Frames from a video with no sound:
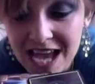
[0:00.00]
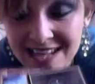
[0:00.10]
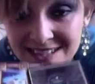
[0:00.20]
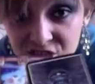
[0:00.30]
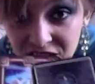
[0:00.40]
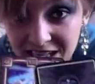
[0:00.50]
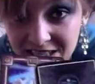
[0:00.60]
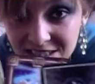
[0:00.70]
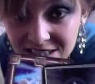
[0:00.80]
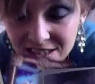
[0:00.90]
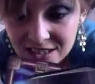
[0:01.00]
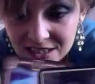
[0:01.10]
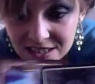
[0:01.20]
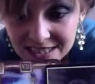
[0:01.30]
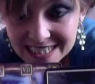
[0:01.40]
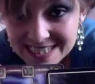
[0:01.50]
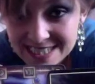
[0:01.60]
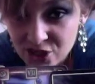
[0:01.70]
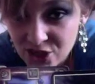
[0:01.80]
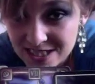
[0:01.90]
energy. It's
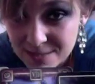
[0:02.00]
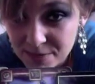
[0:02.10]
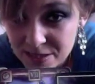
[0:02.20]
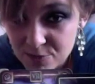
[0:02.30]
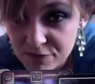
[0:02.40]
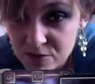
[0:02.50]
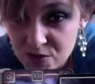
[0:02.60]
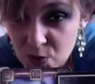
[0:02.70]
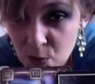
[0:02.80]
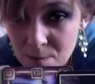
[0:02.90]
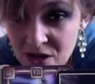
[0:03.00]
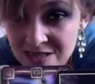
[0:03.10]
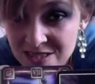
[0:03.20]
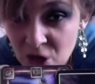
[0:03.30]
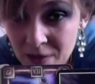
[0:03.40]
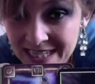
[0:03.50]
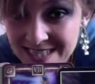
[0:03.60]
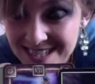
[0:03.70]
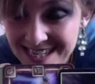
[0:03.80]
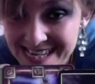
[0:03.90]
interesting because we've also got Mars going
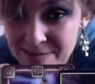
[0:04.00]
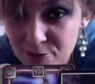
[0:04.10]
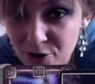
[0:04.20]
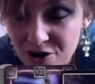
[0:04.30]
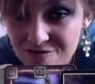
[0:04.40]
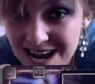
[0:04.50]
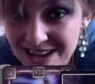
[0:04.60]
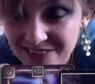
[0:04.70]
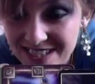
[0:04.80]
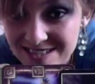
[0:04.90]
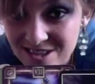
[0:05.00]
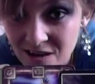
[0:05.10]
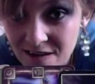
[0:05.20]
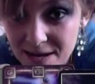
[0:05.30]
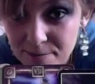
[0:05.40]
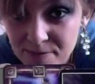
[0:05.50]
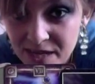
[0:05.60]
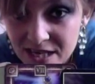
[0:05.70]
into Libra around this time.